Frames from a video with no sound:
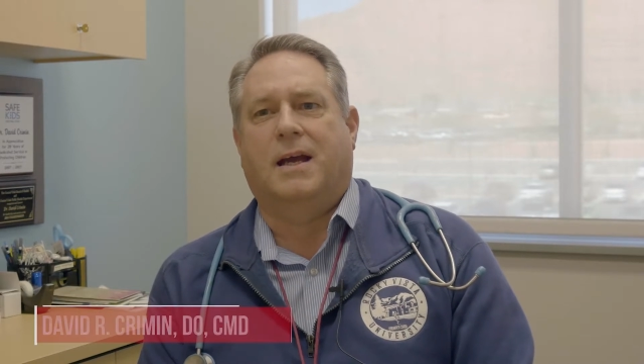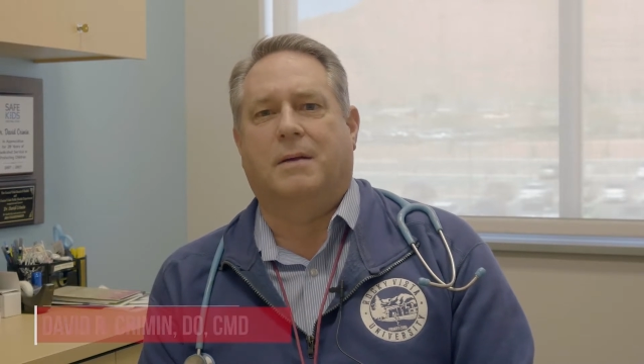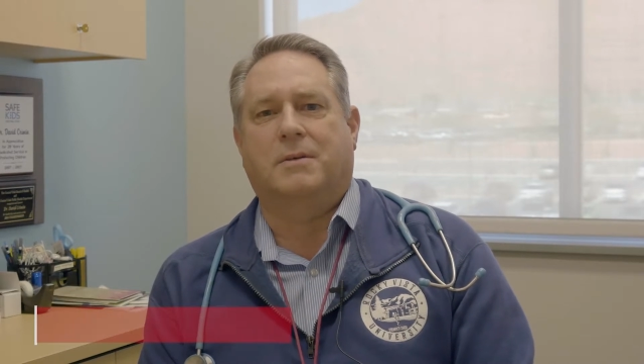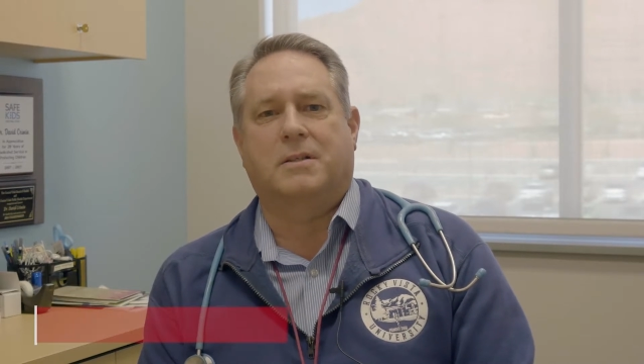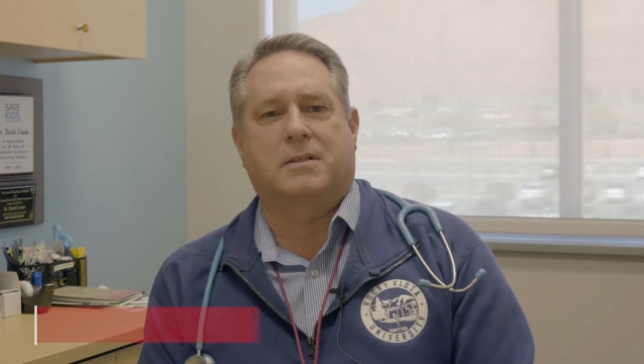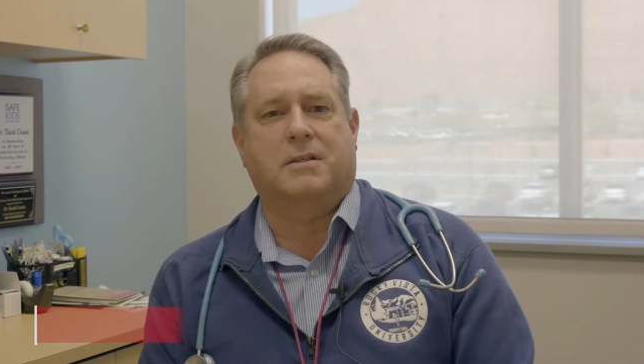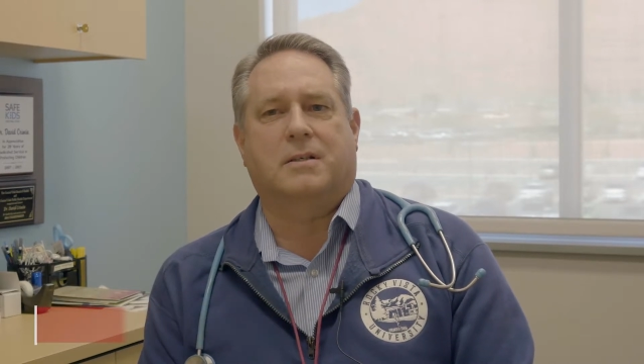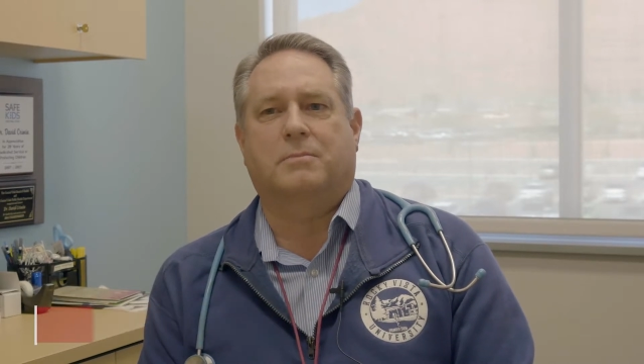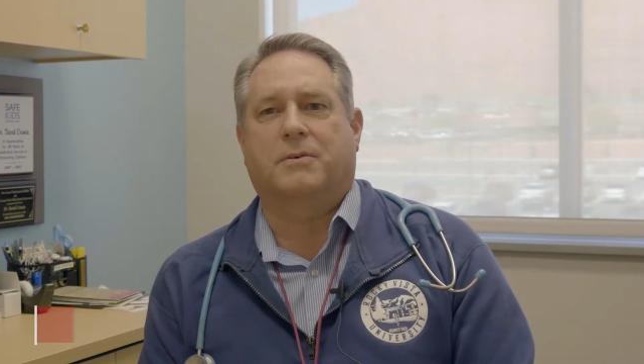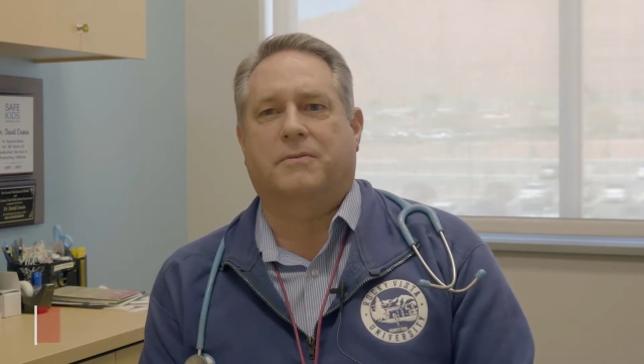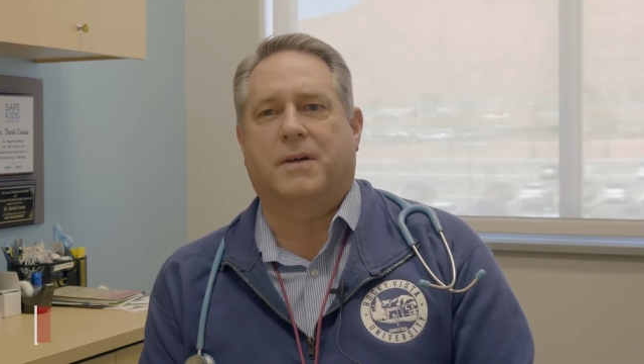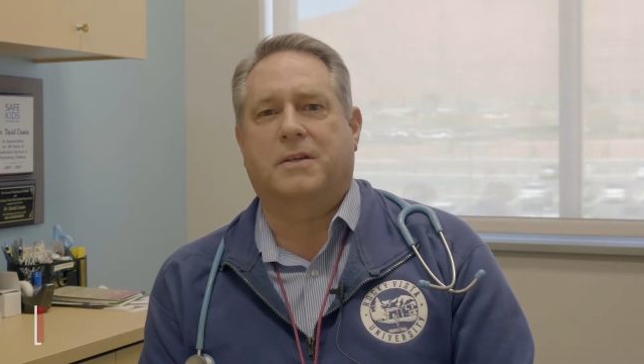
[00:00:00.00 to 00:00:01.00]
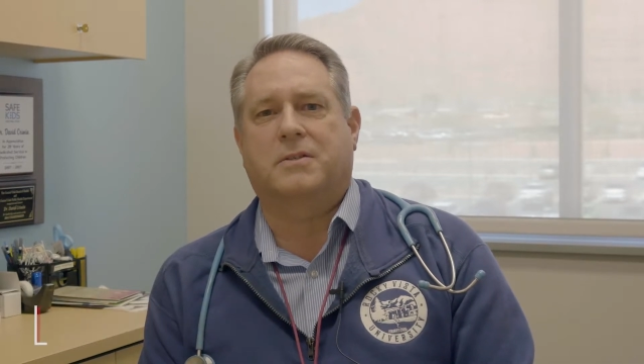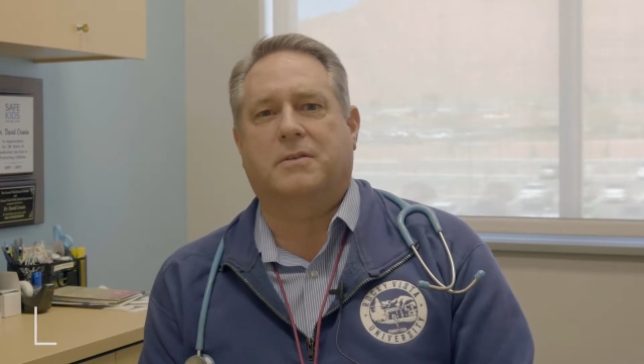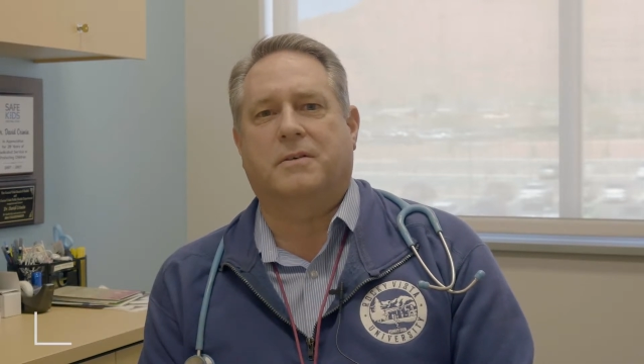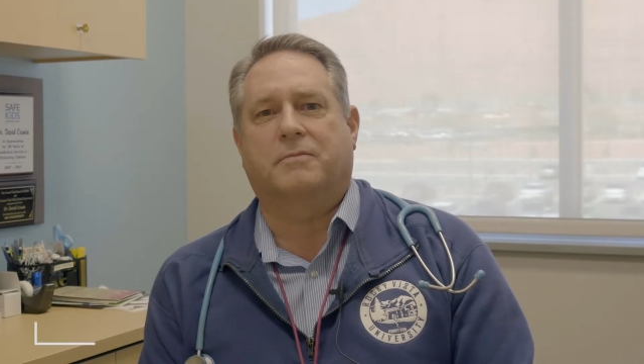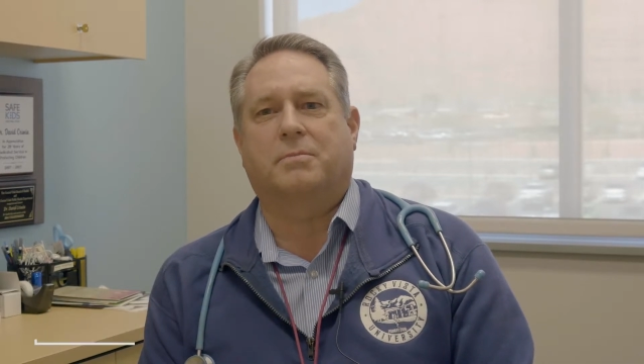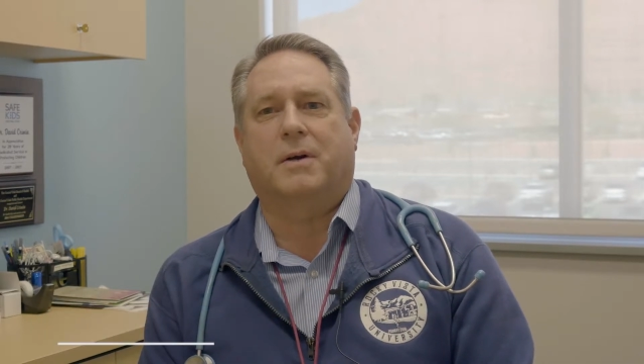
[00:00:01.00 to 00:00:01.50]
I'm an assistant
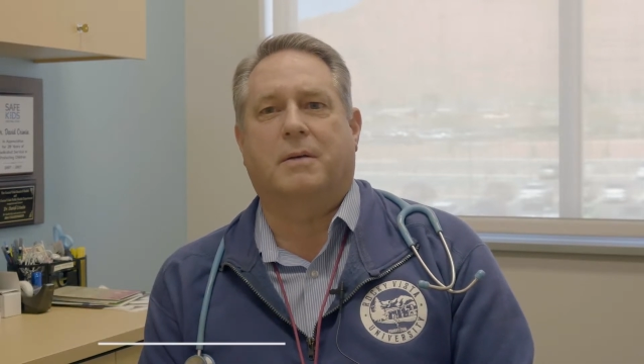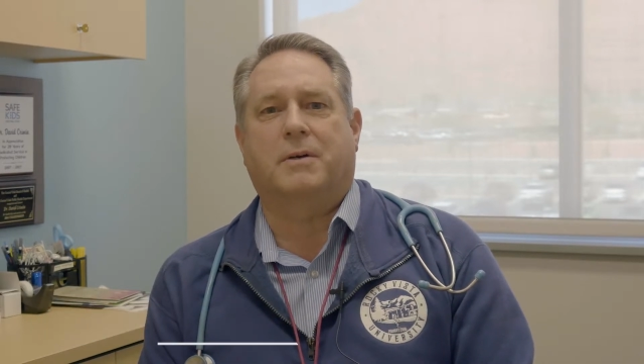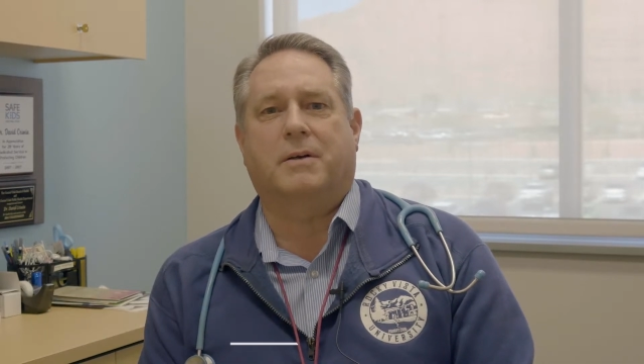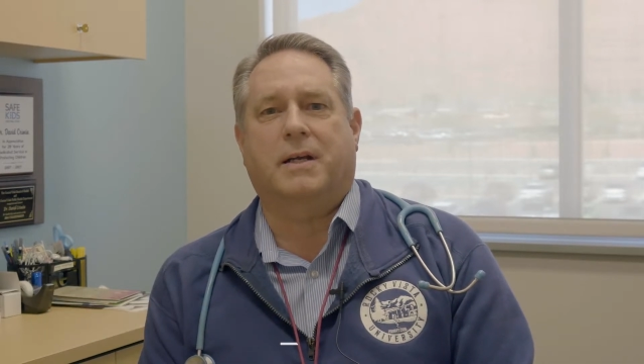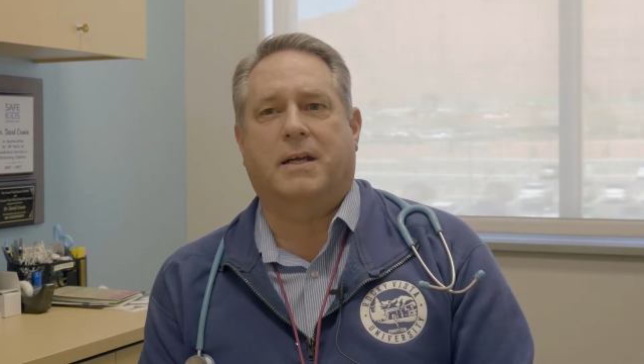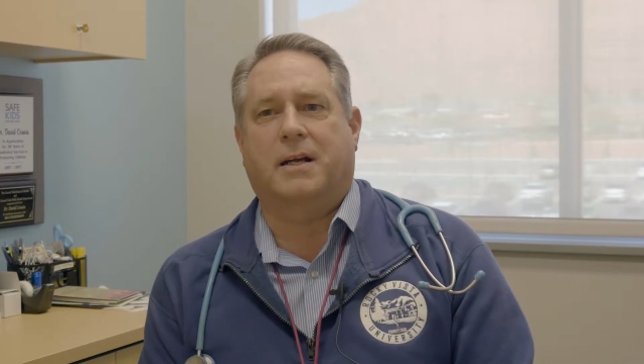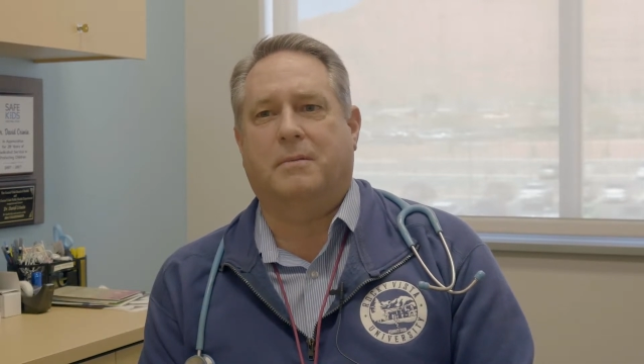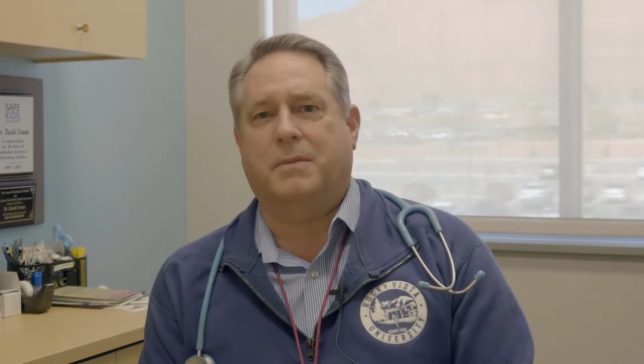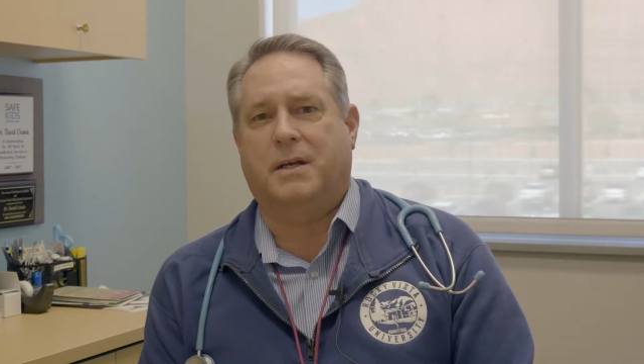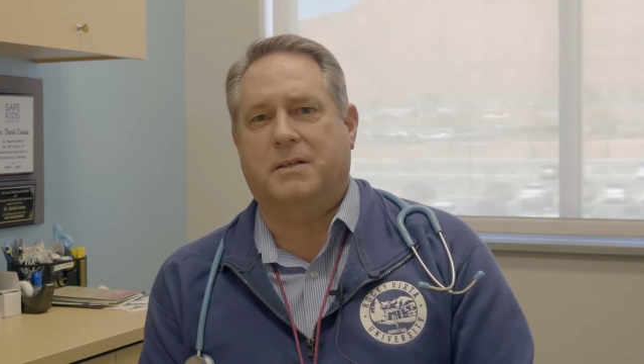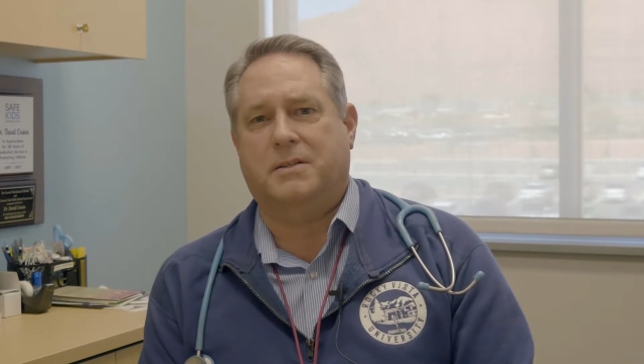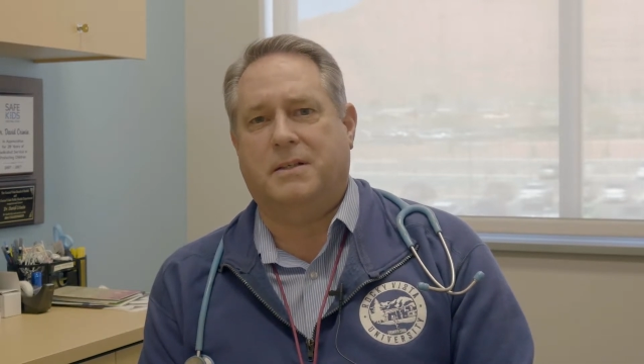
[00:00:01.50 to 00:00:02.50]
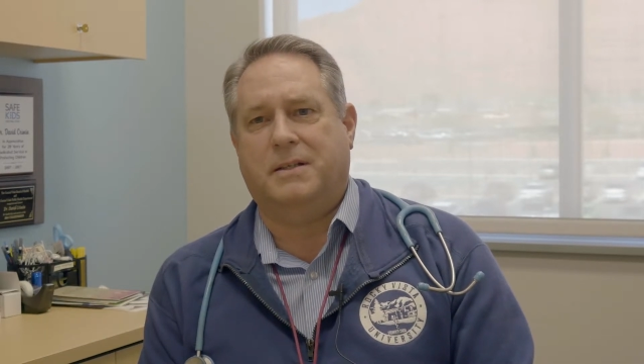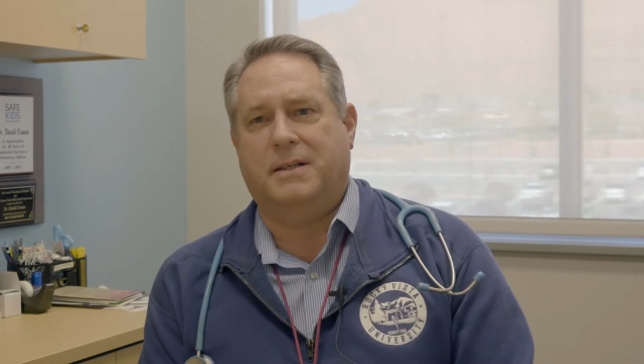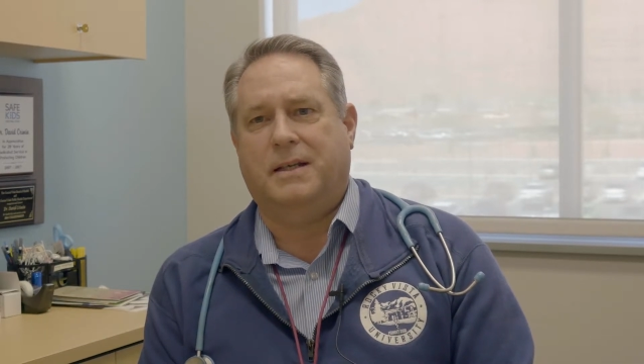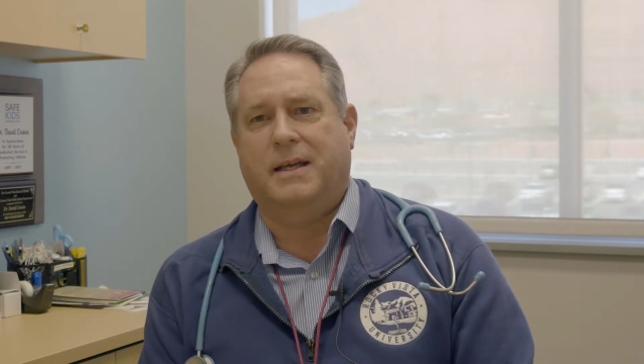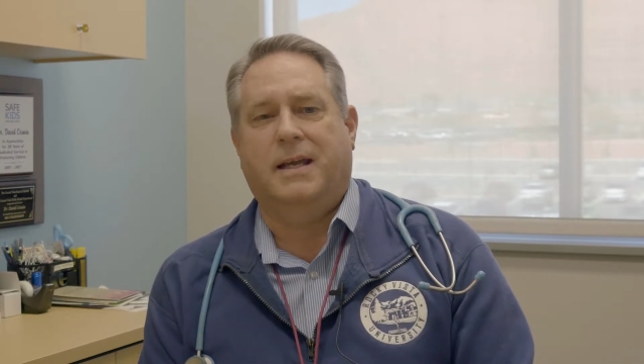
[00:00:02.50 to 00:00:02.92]
professor of primary care medicine,